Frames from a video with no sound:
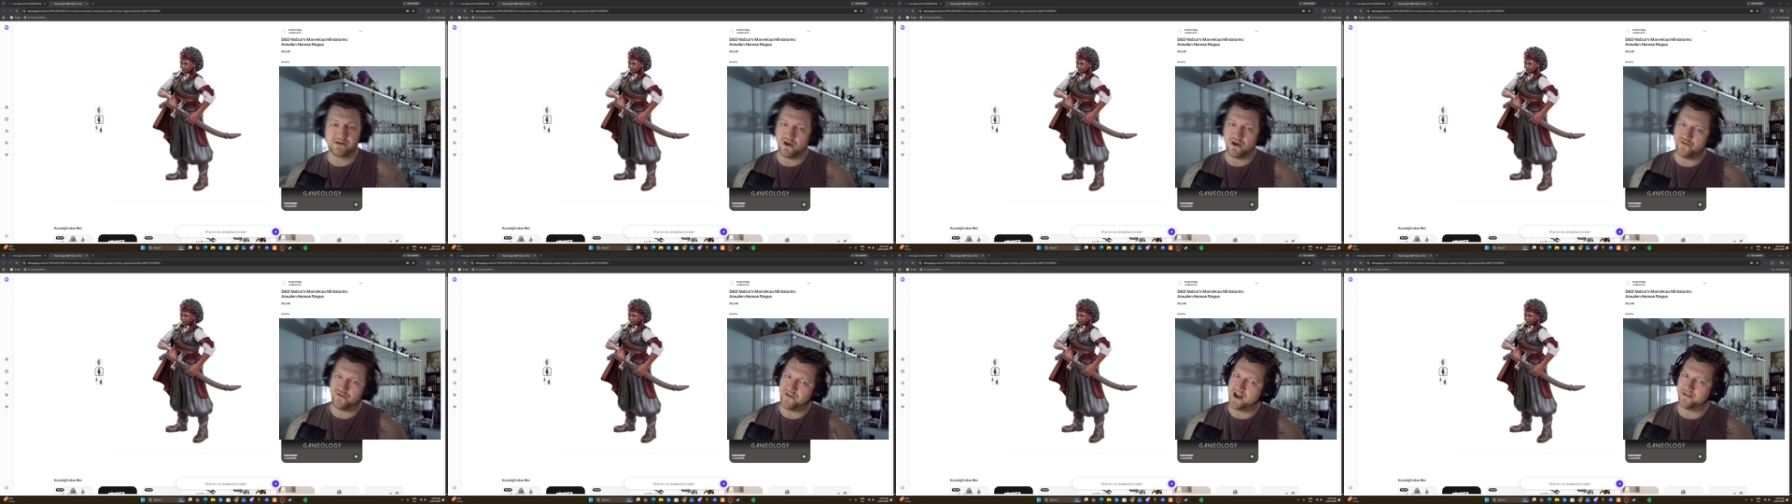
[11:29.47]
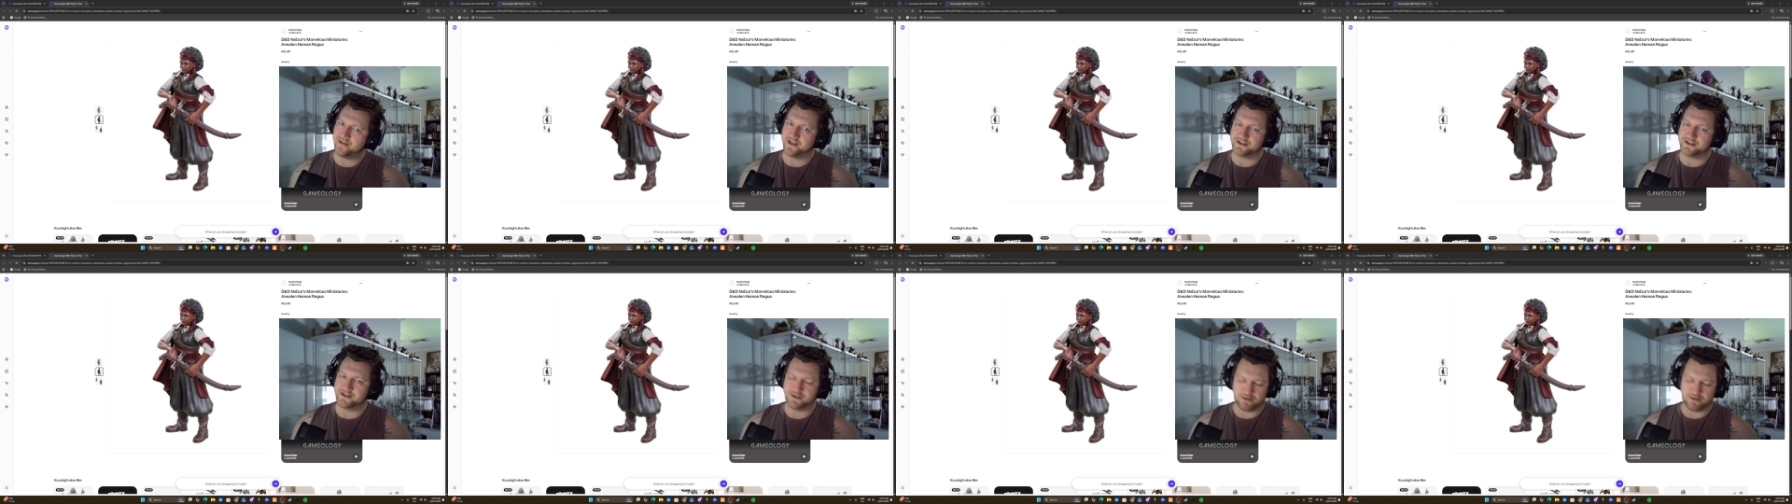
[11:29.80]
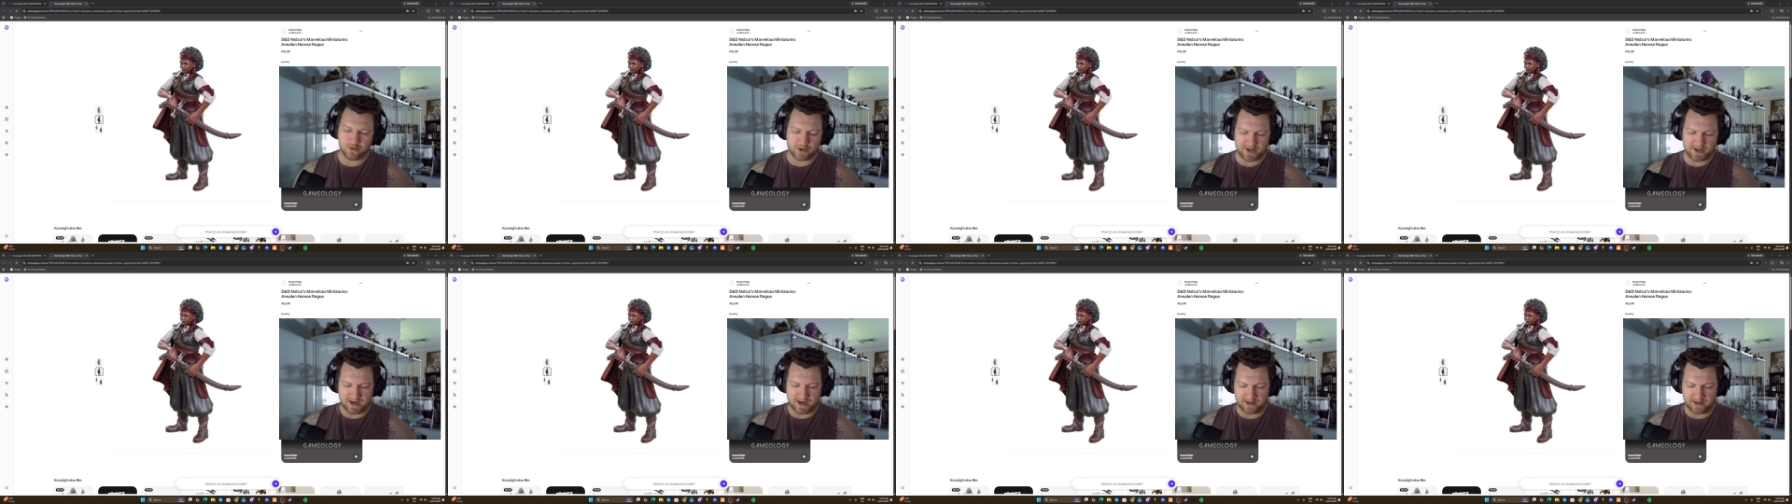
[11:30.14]
of how they should
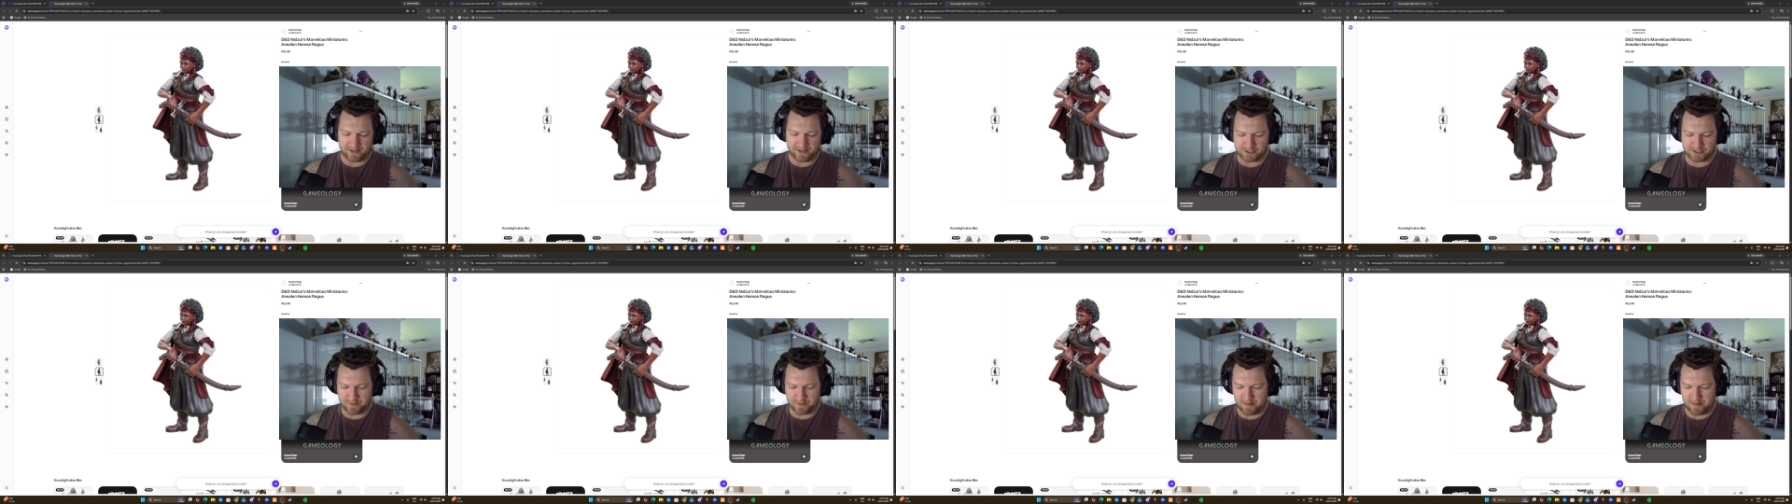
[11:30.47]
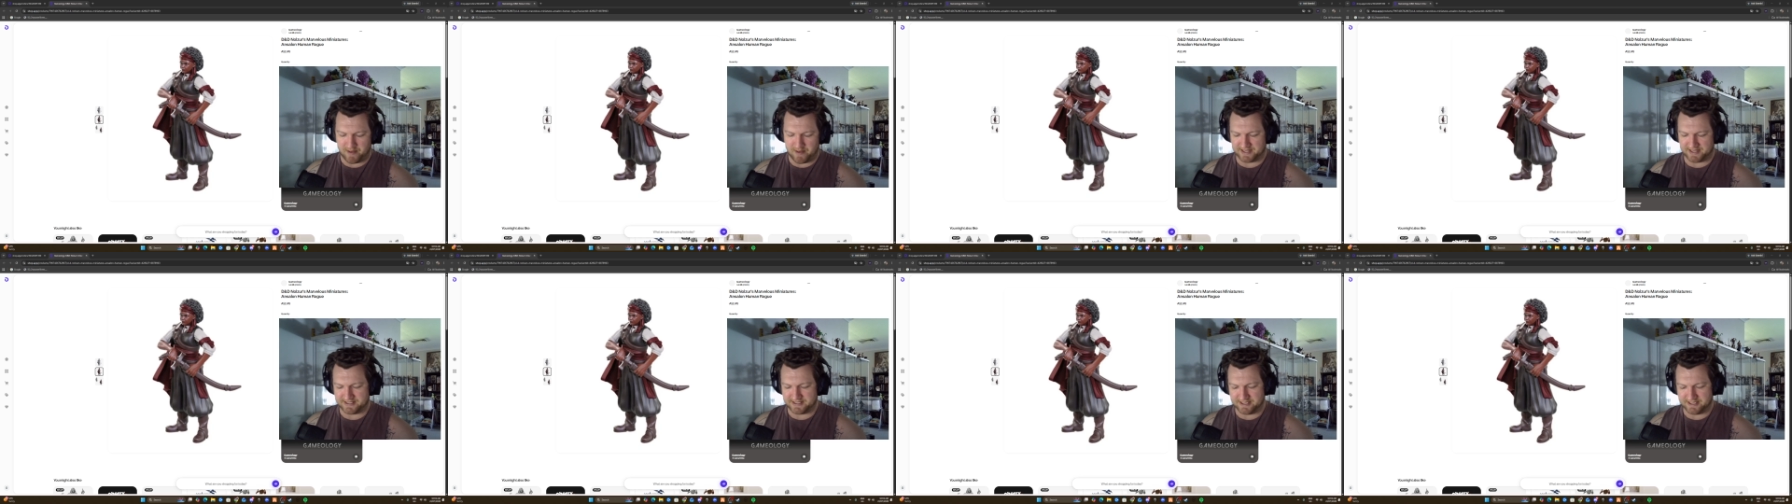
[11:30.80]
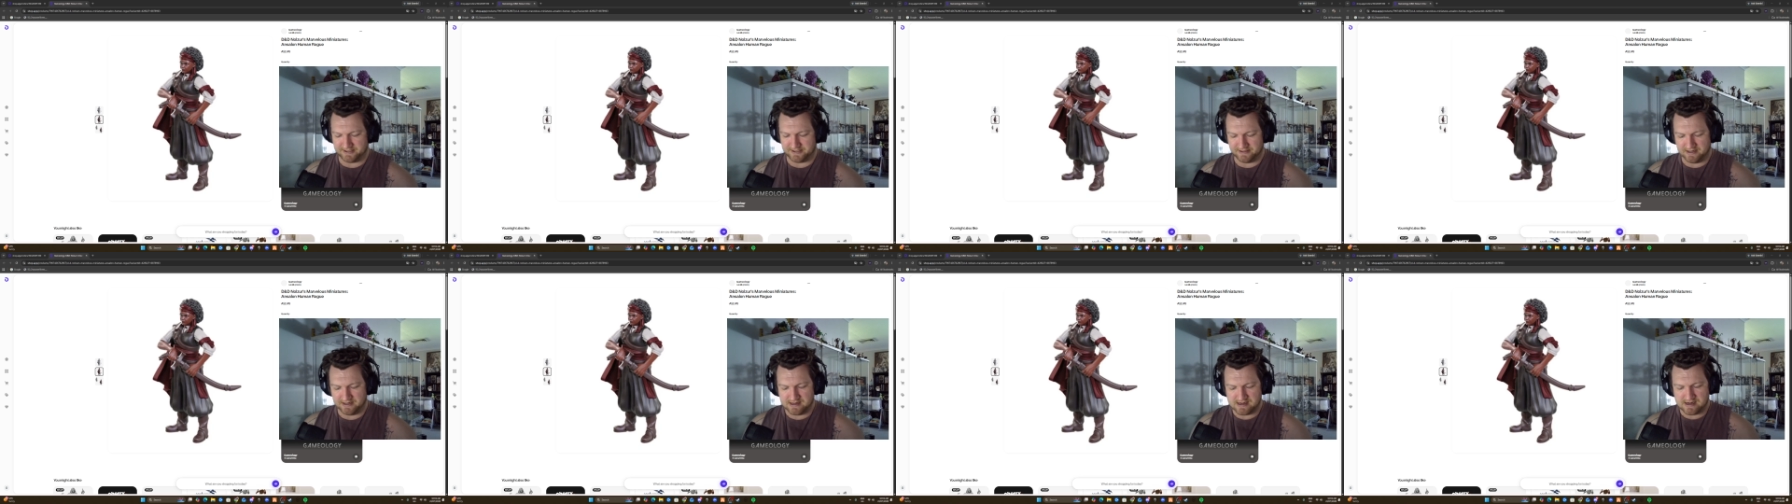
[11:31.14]
look and how they should be
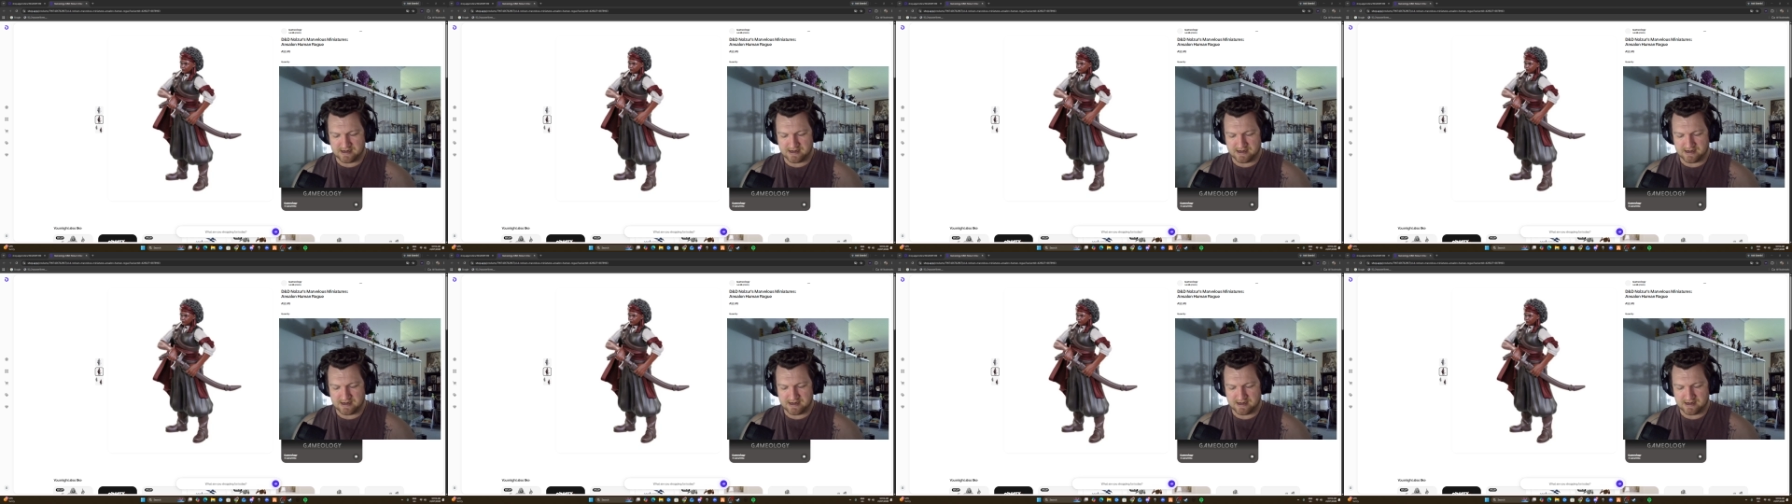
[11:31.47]
painted.